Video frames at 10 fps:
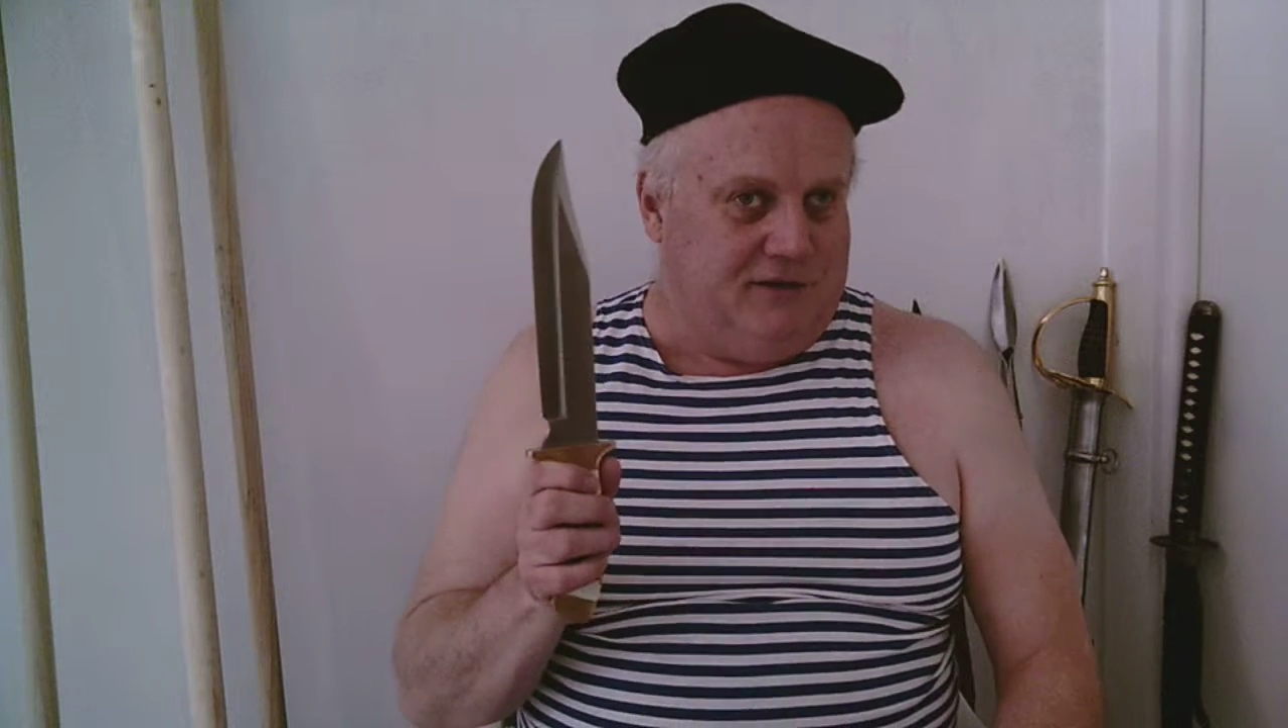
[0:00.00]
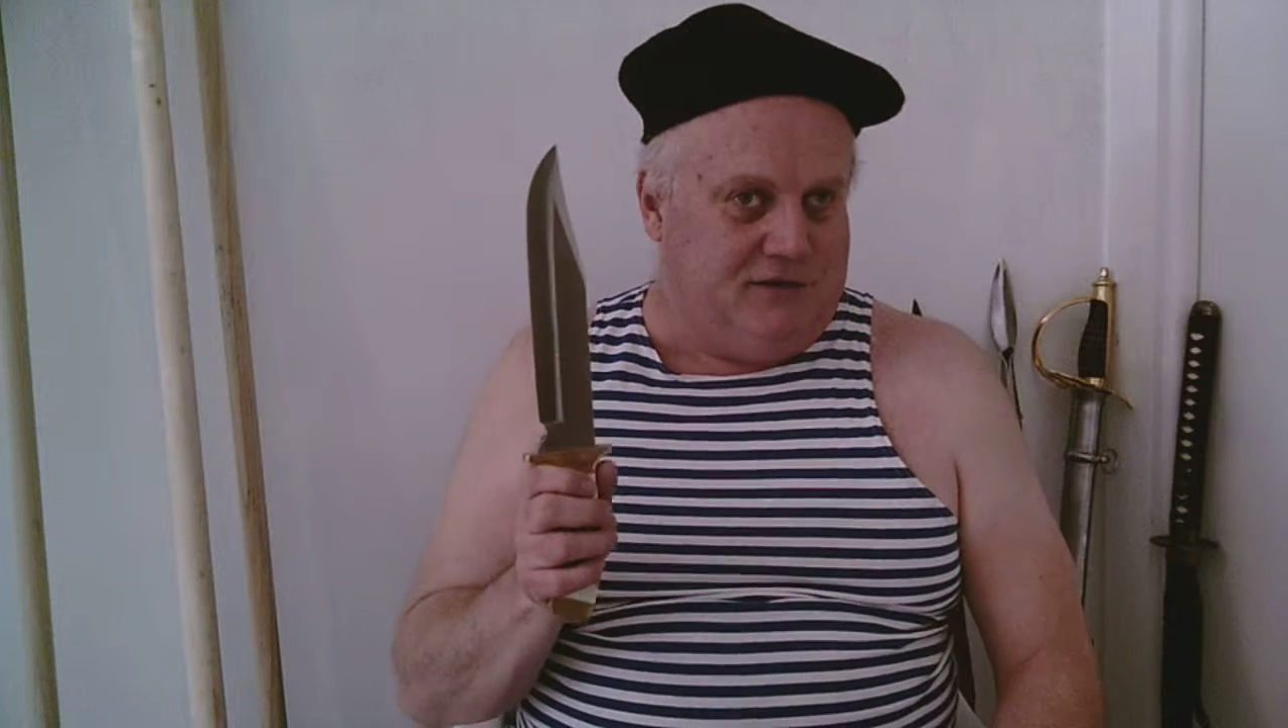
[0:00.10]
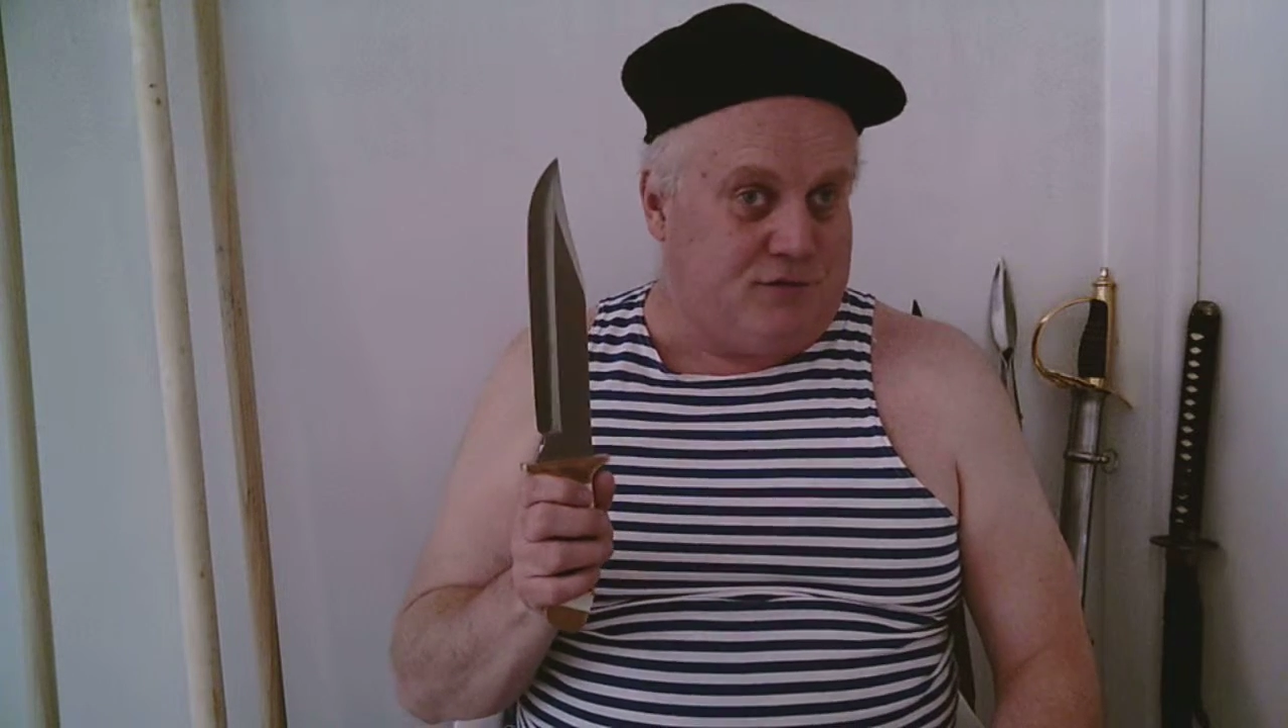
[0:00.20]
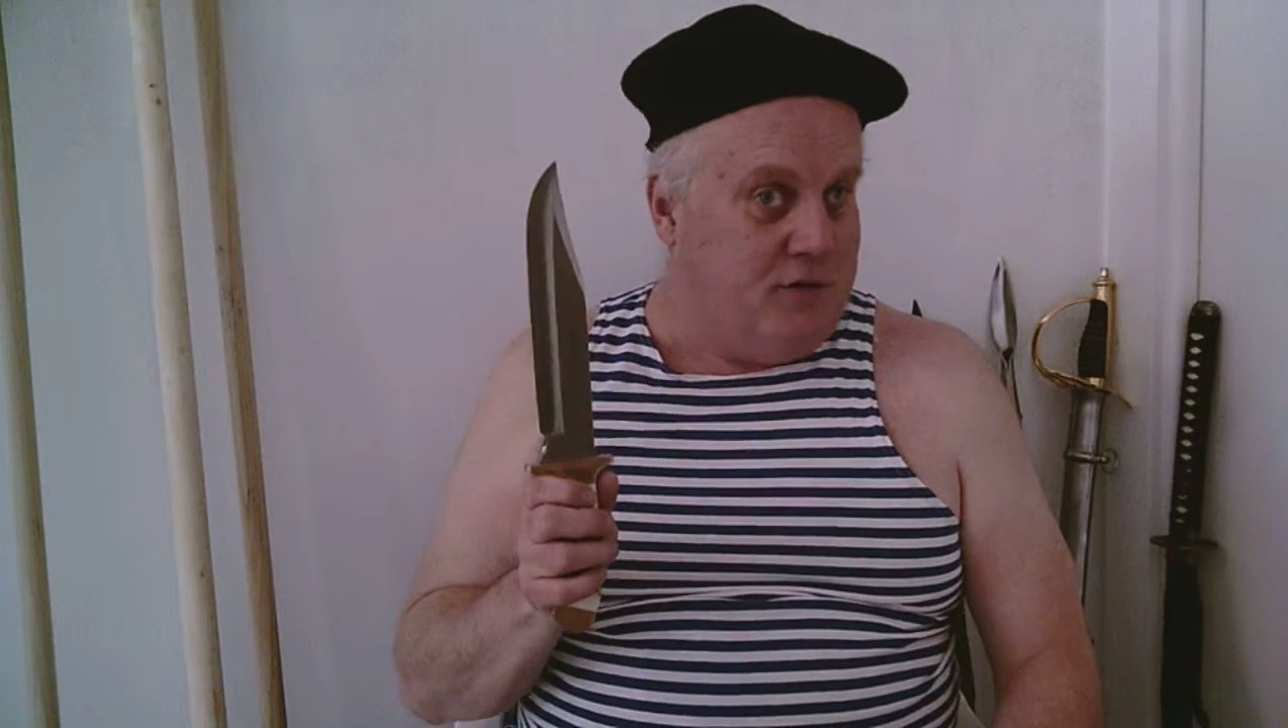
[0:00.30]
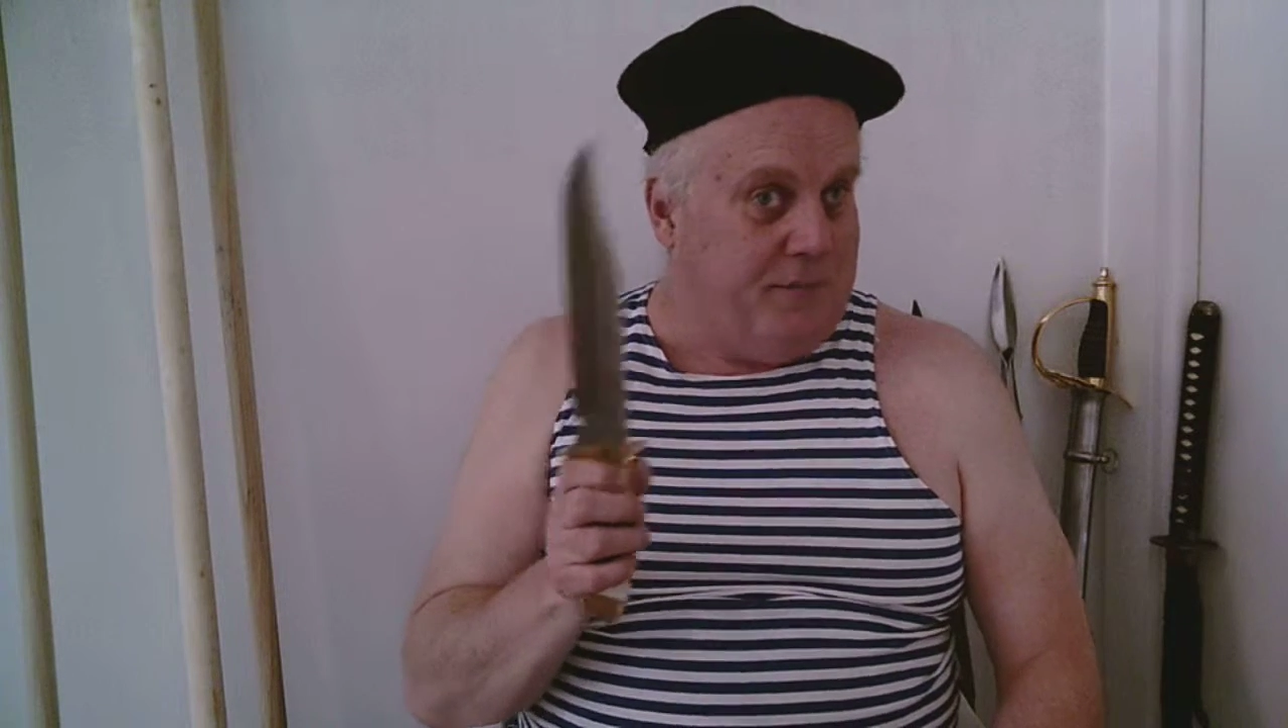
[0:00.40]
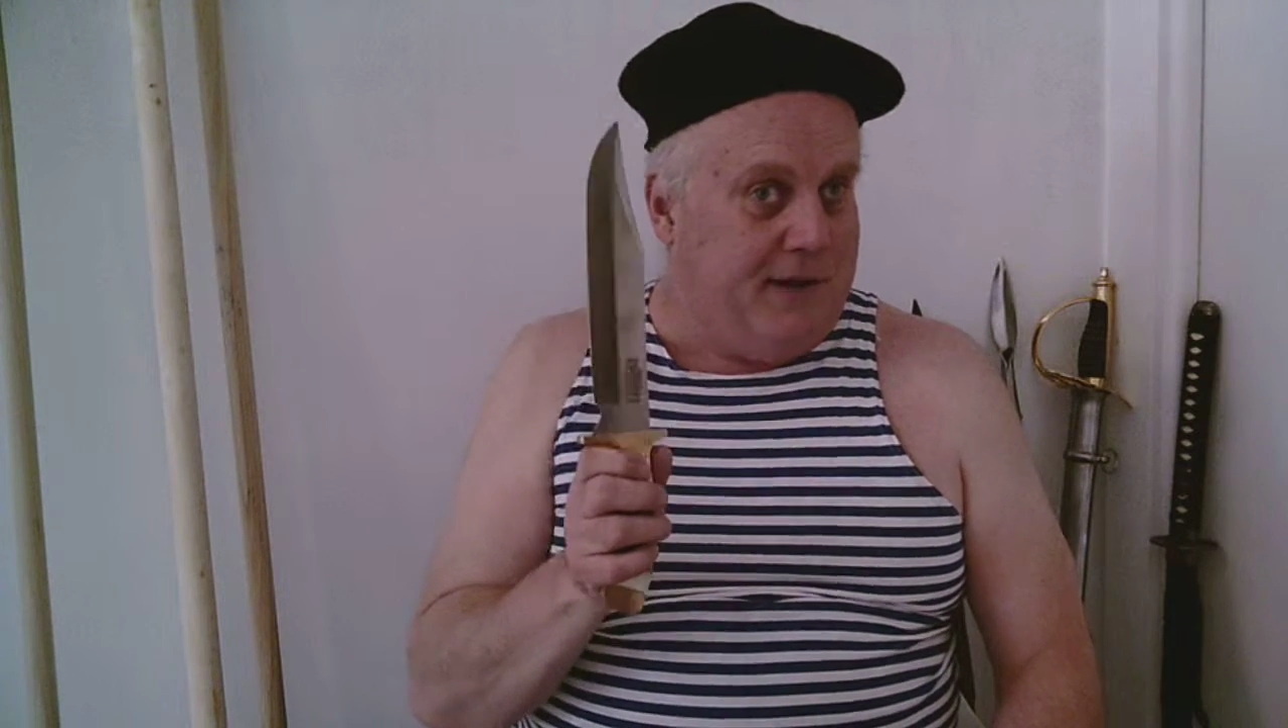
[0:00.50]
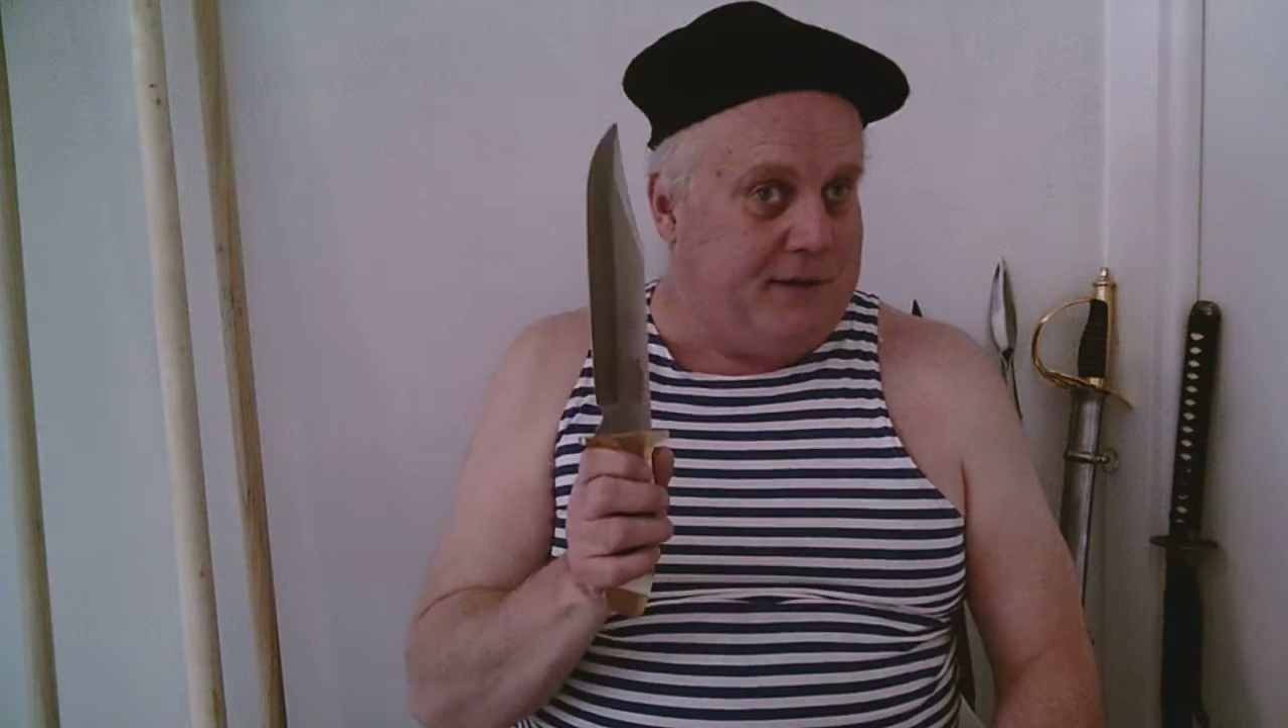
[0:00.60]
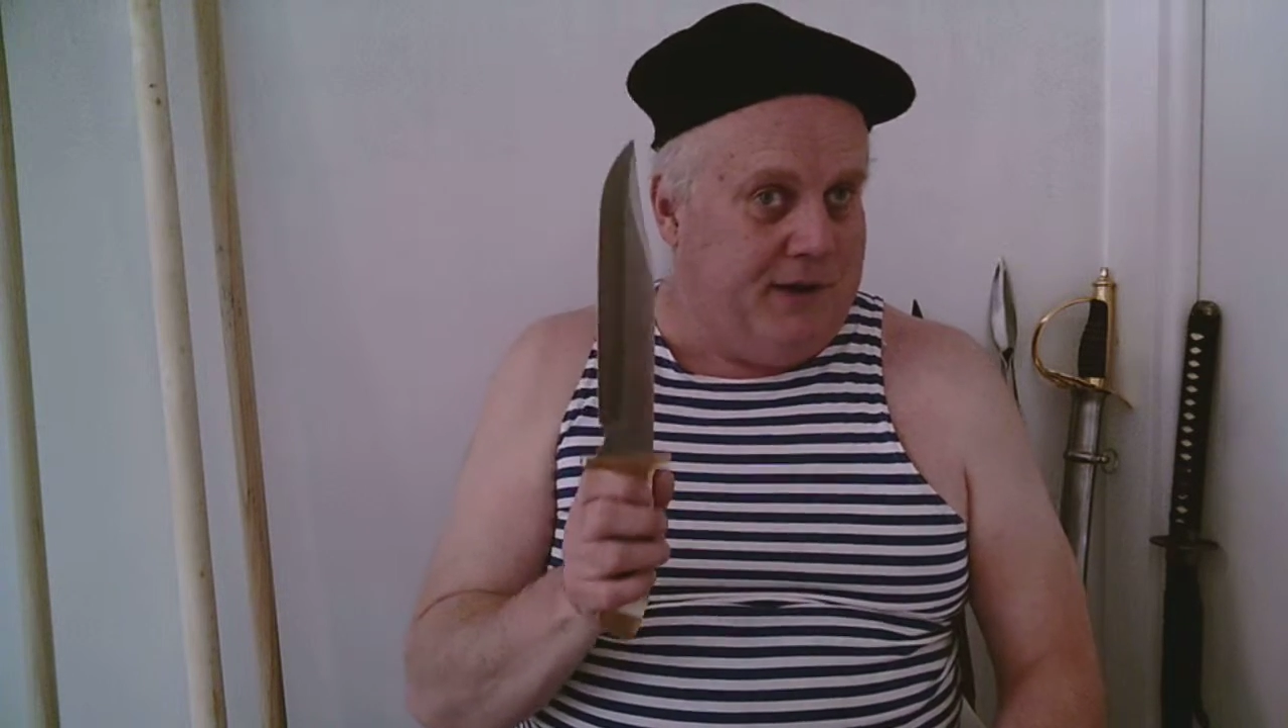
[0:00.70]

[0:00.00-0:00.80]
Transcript: I can just throw it